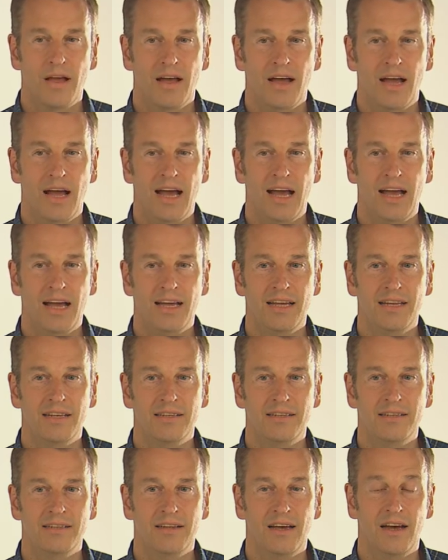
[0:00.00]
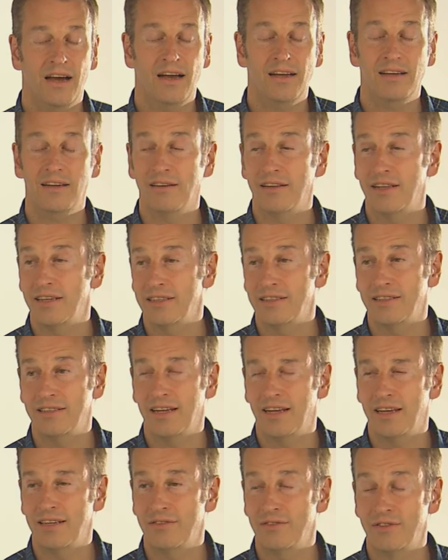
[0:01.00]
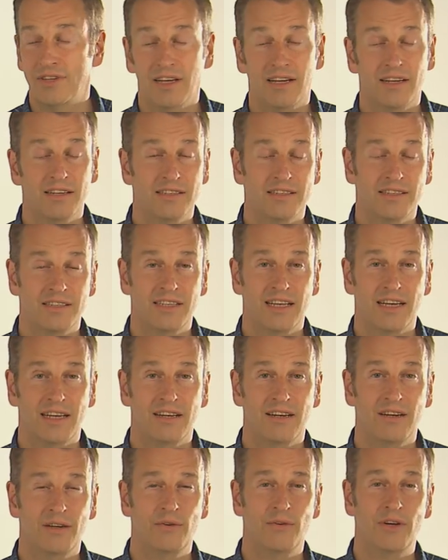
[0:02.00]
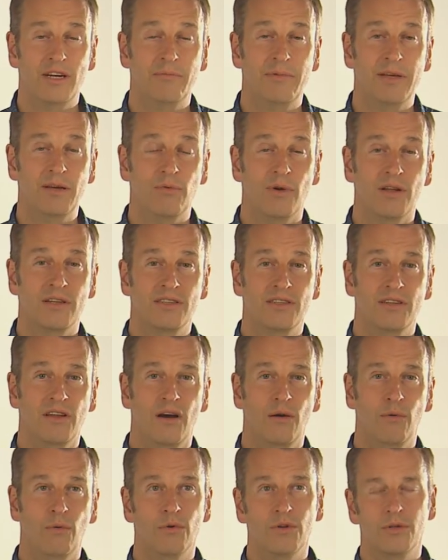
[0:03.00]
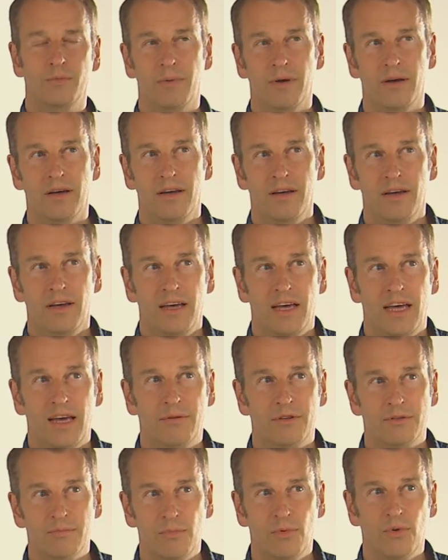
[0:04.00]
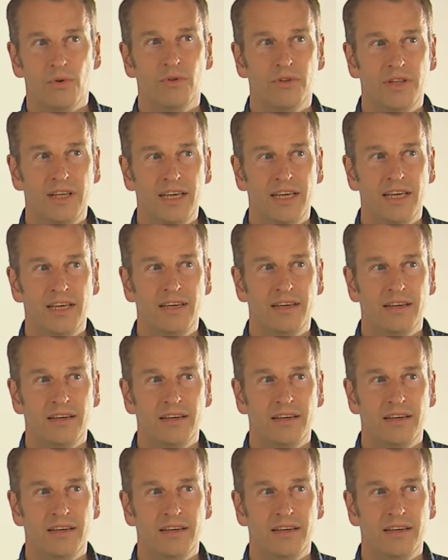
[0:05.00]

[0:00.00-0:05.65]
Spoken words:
And I know that's ridiculous because there can only really be one Star Wars, but it was more the